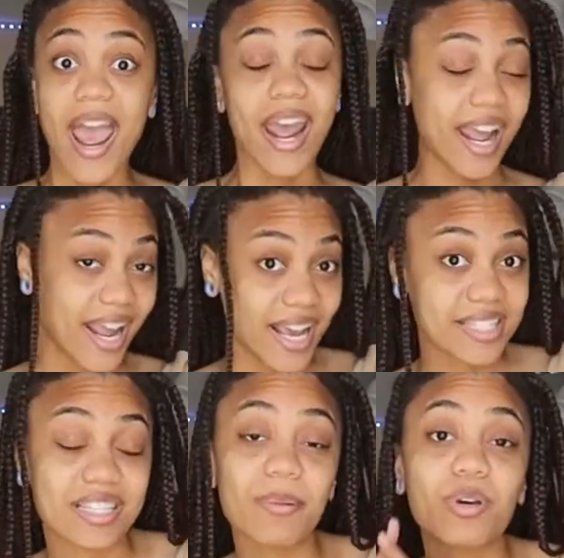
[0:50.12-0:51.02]
And
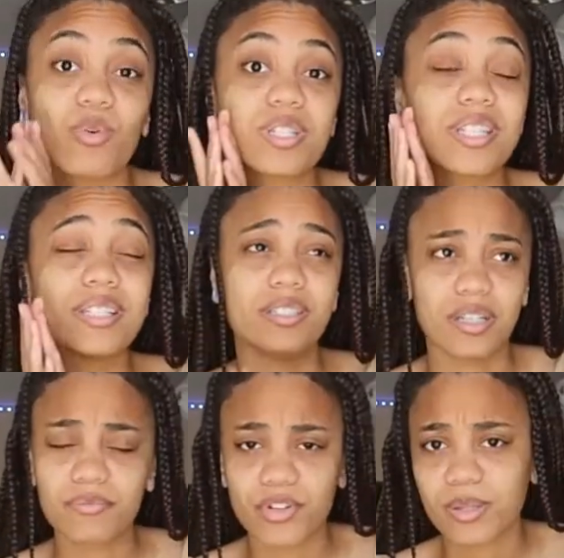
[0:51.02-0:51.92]
since I've been going to the gym
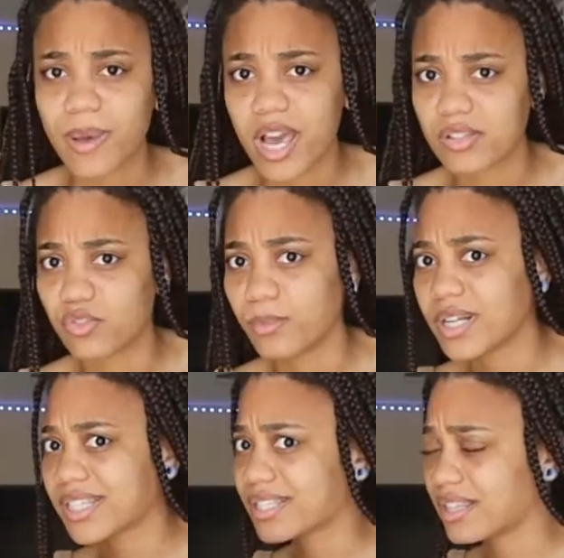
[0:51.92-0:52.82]
for the past few months,
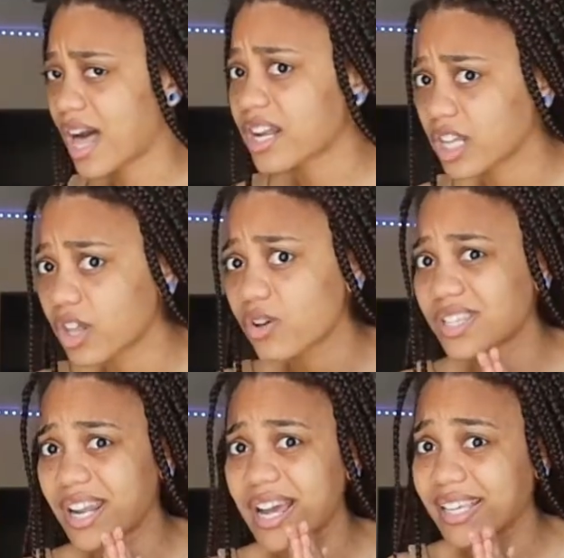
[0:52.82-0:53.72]
it's a lot of clothes that
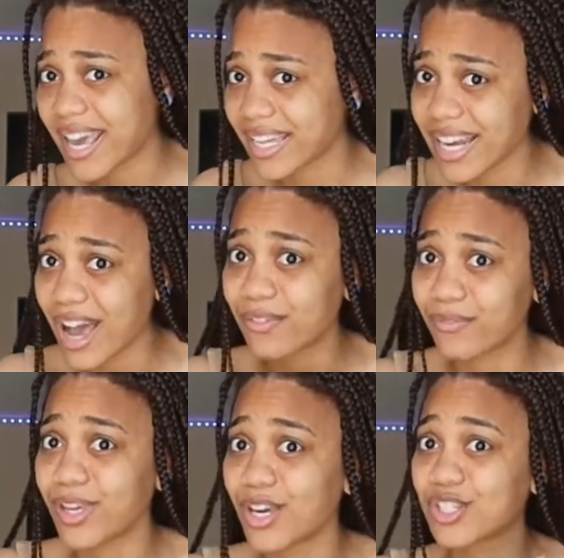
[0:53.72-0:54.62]
I cannot
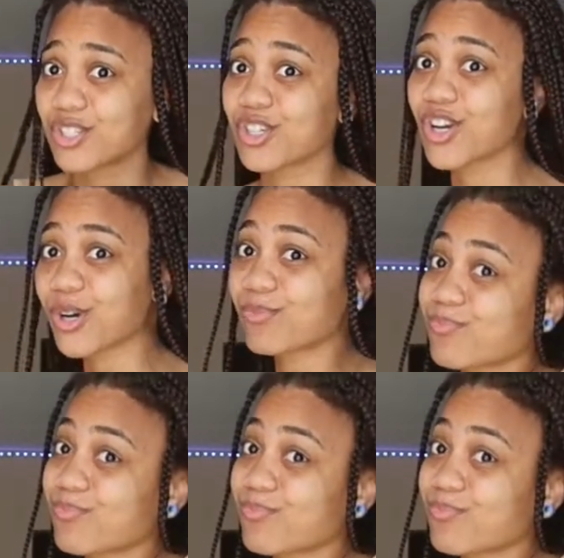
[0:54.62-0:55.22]
fit, because your girl